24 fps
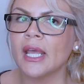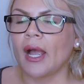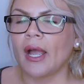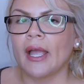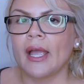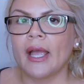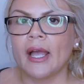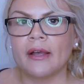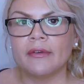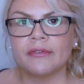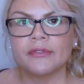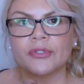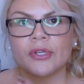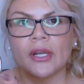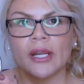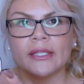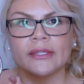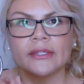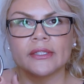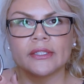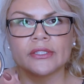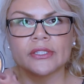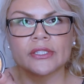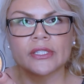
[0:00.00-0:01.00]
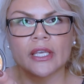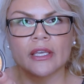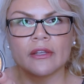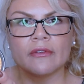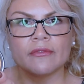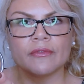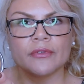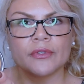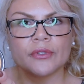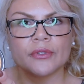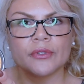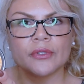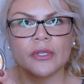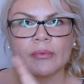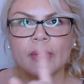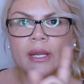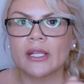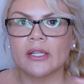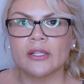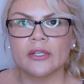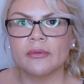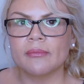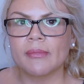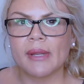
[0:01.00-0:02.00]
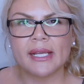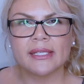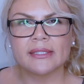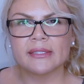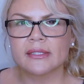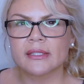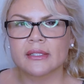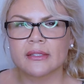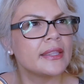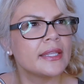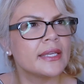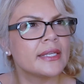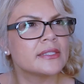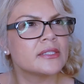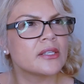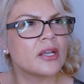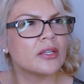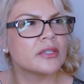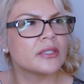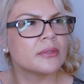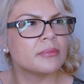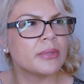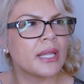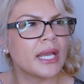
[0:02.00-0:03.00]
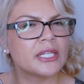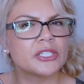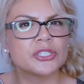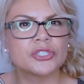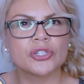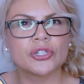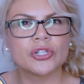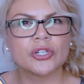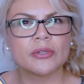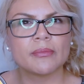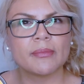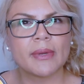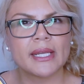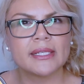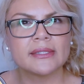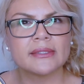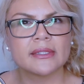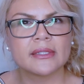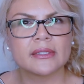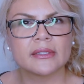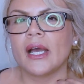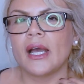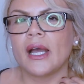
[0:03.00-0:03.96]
I have tried their Skin Food regular mask. I think it's called the black sugar mask.